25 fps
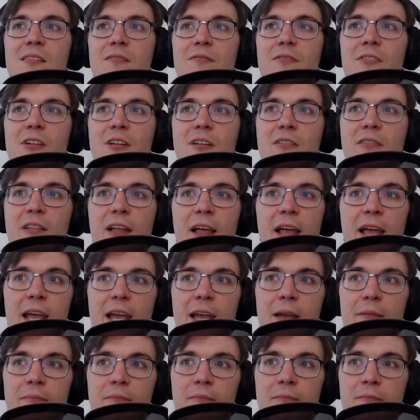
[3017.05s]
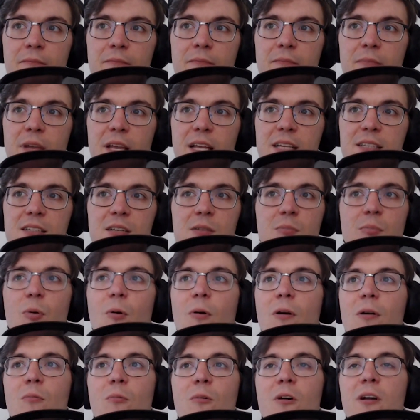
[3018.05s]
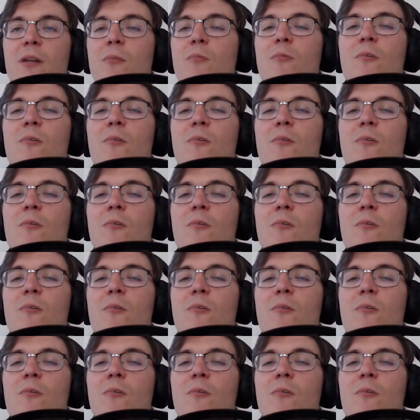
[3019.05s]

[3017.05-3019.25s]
of the claim is an important one,